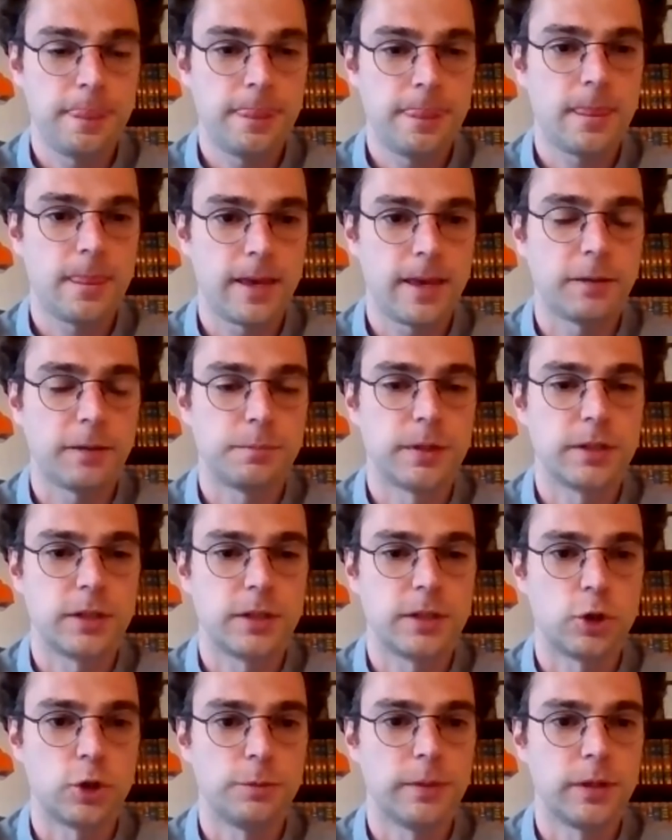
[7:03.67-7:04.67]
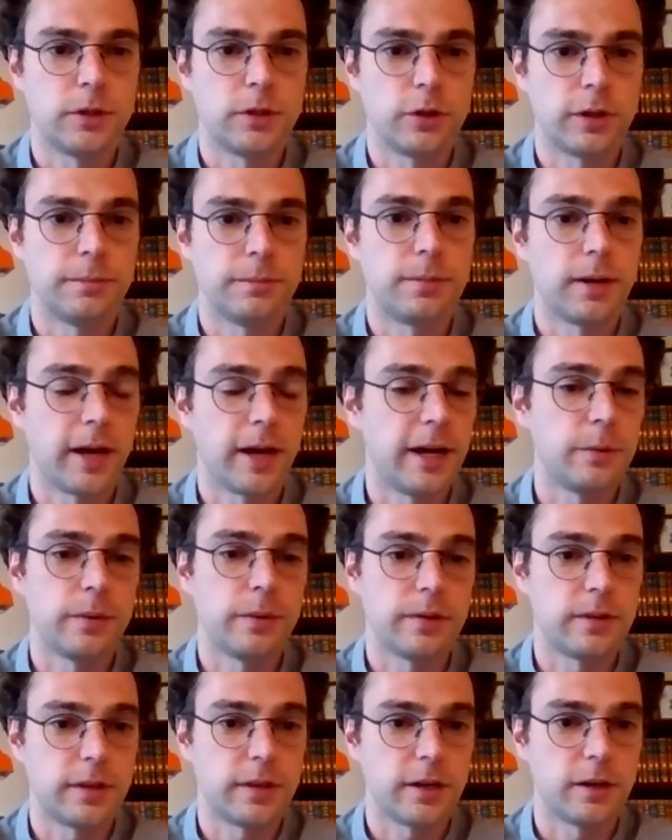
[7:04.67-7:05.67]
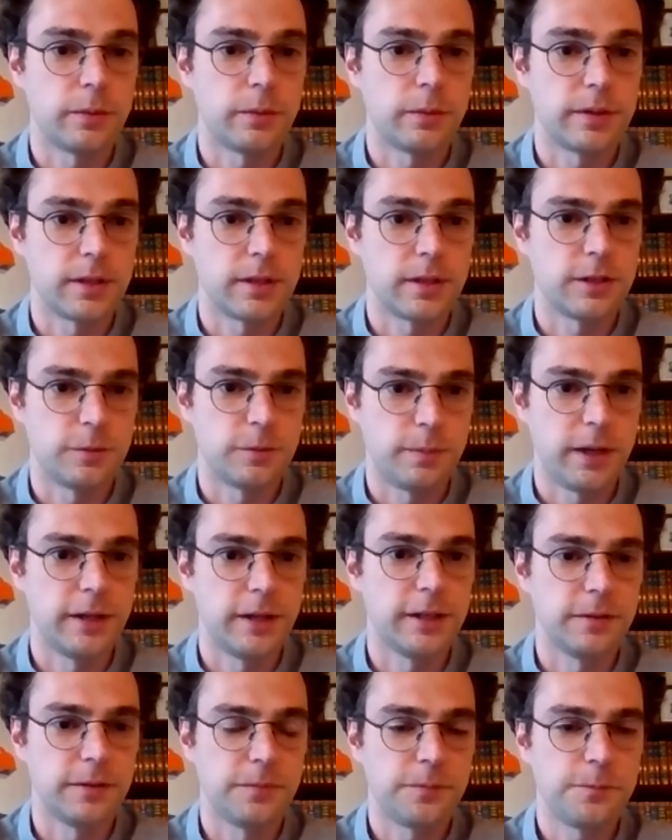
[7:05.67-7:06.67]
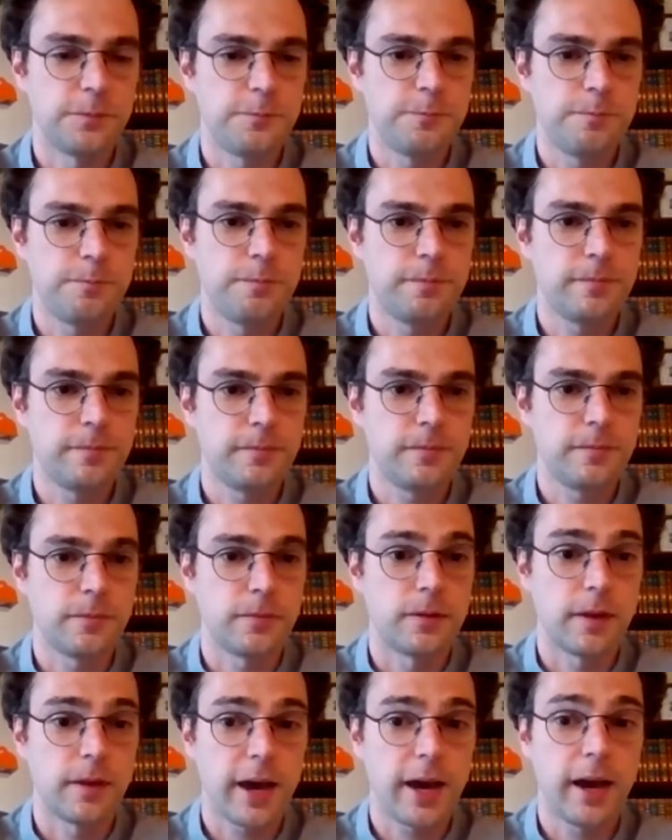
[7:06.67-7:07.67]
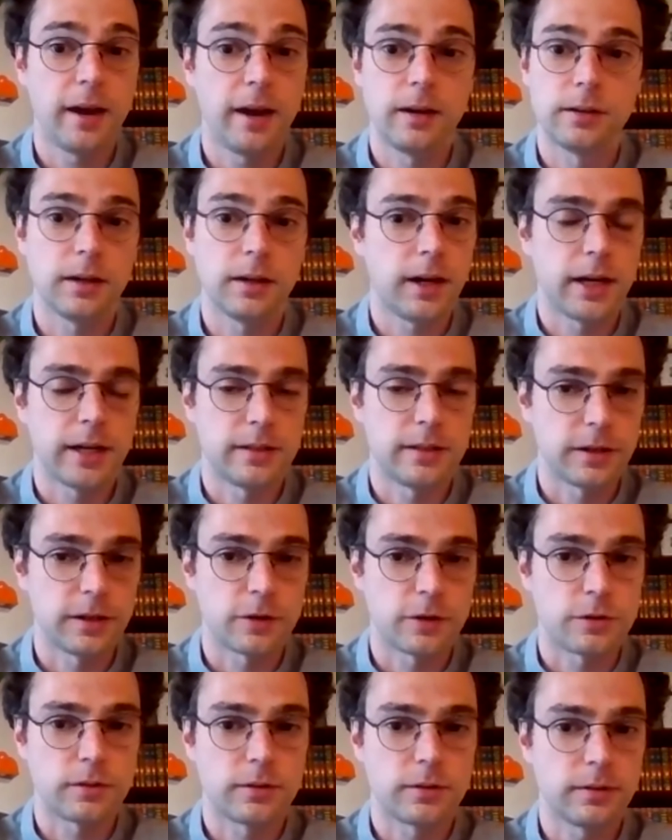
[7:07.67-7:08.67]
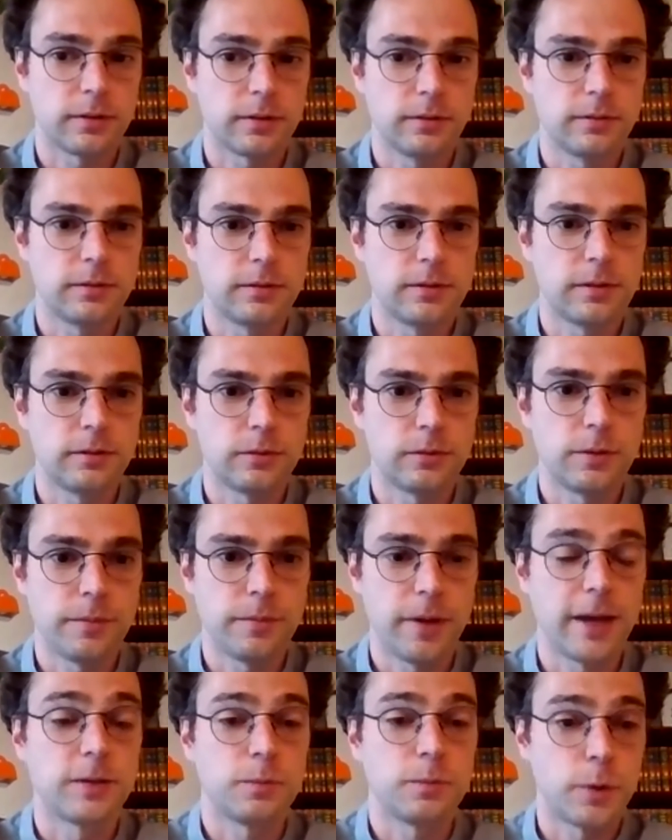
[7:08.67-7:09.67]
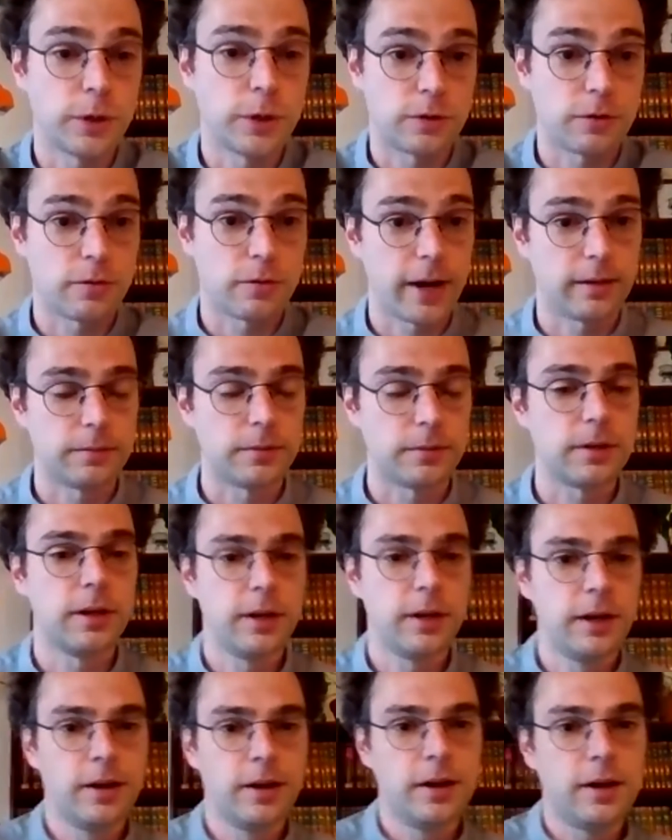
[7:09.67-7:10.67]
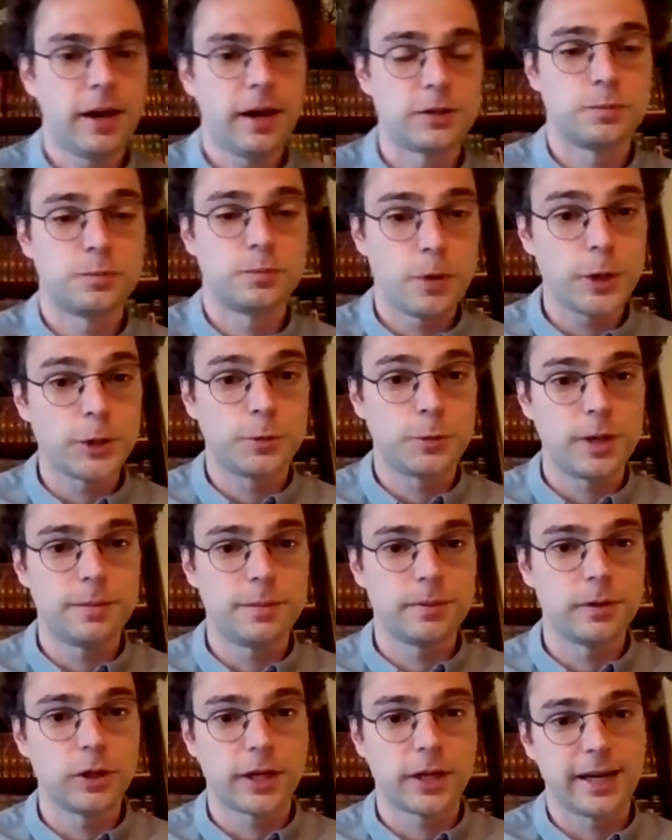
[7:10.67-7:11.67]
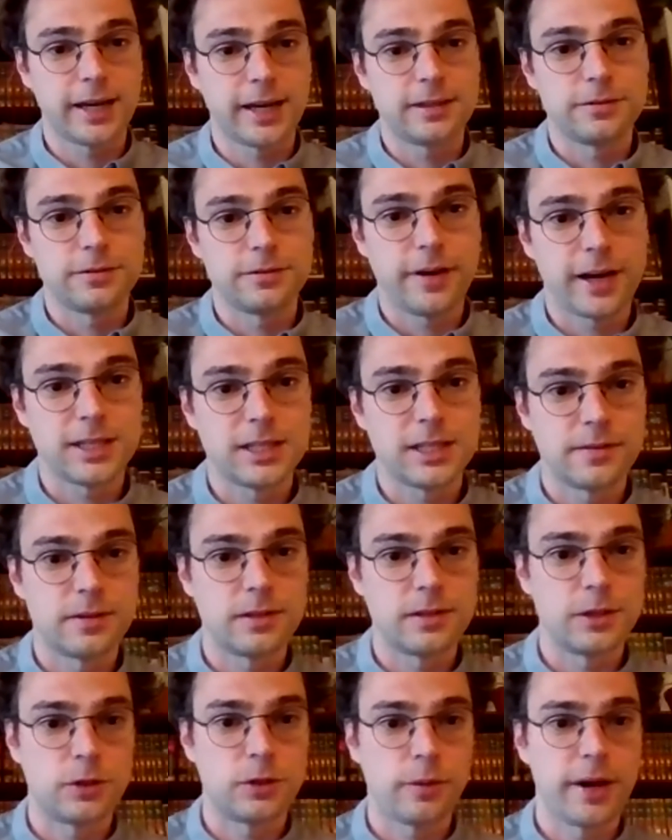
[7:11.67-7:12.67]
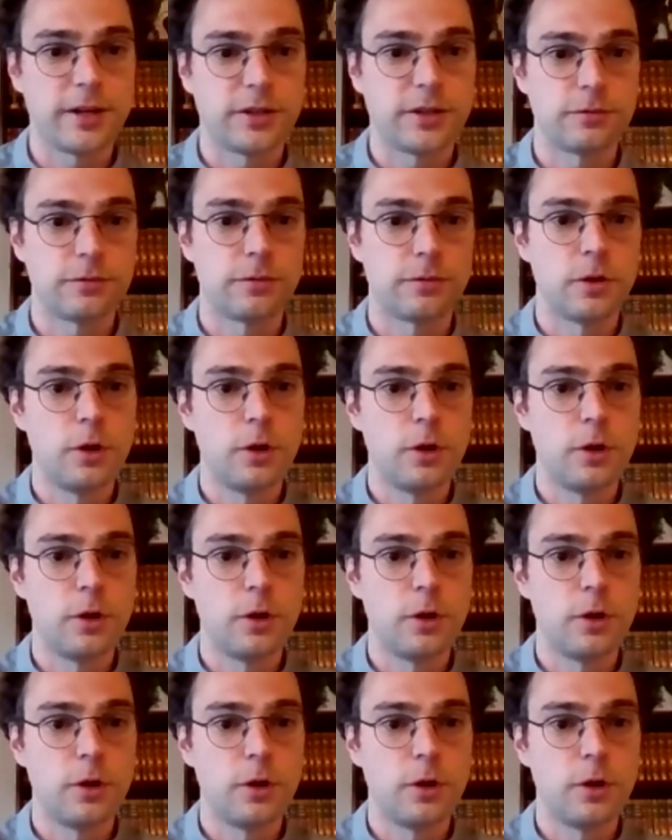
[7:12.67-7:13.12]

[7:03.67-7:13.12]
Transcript: get Mr. Zuma to comply with the subpoena. They, I think, as most people looking at the facts of the situation,